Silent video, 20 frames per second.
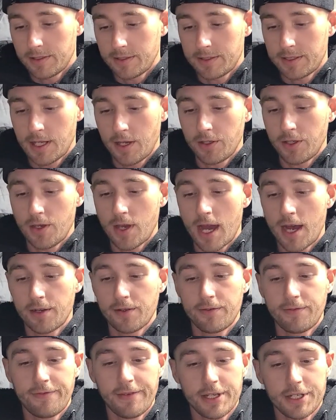tell you how
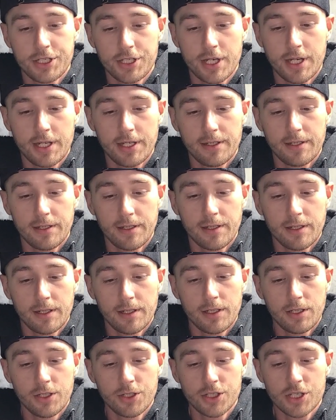to fish it.
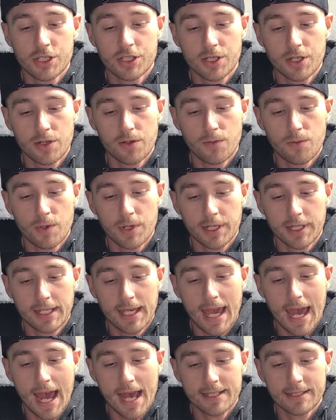You're just going to want to
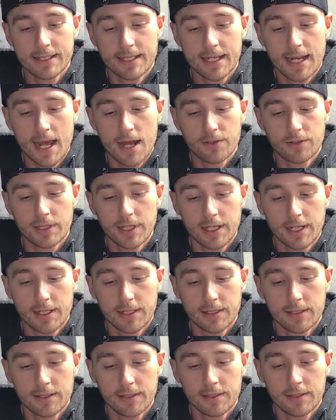cast it out there